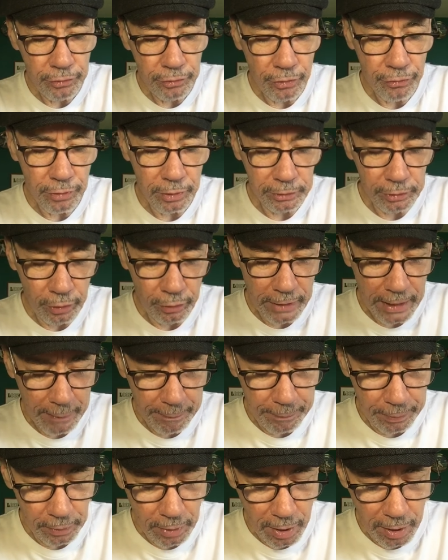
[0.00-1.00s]
just a little
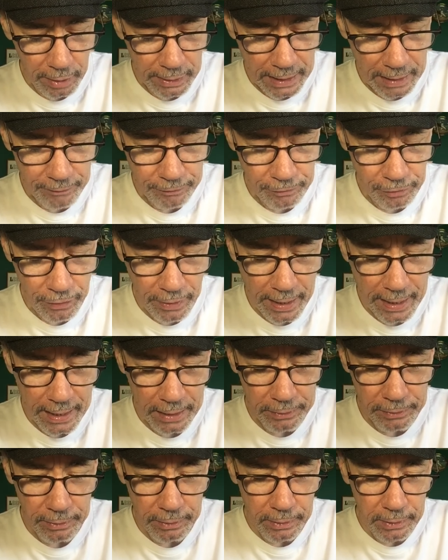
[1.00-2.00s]
epilogue after
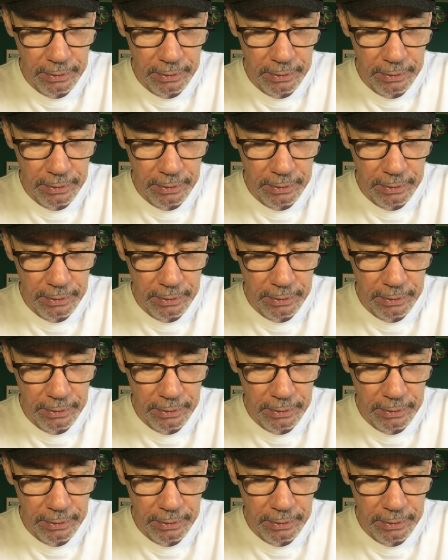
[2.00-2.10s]
that